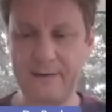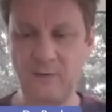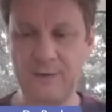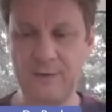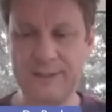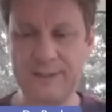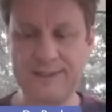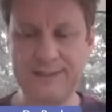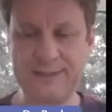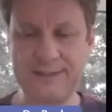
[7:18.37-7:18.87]

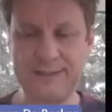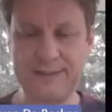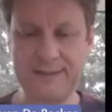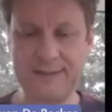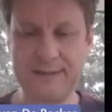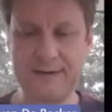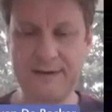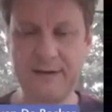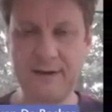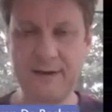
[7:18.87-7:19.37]
with
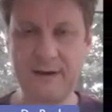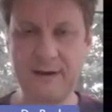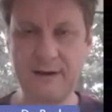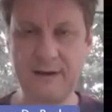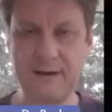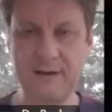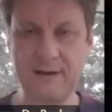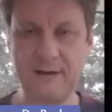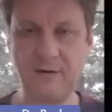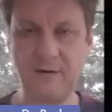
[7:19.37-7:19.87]

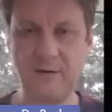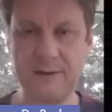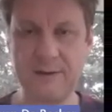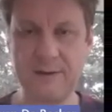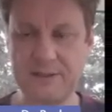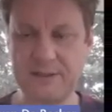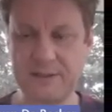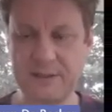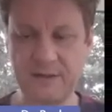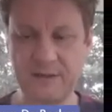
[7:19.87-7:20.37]

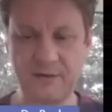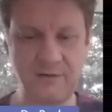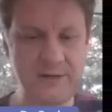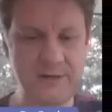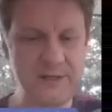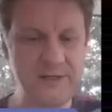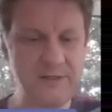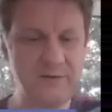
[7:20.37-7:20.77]
quantity 3.